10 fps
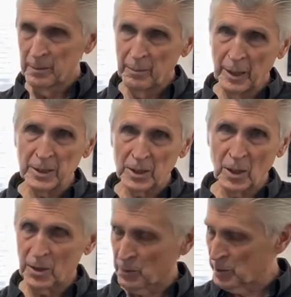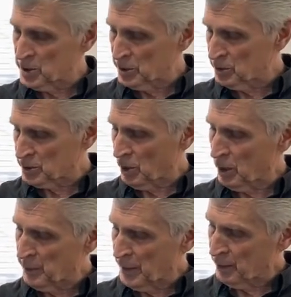based on the original
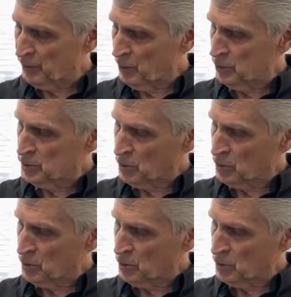stock manifold.